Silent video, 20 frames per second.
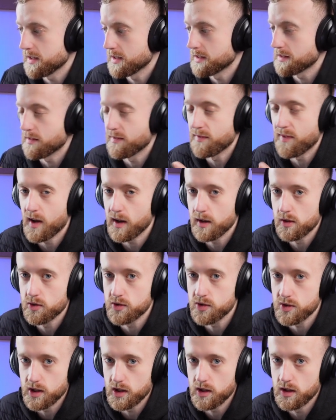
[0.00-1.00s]
at the final
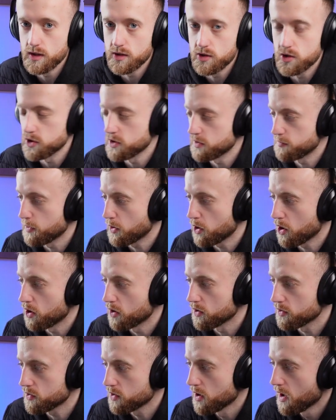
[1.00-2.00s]
stage is
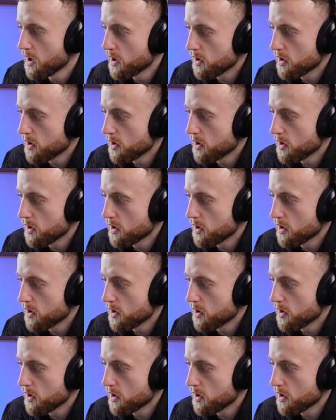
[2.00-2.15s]
because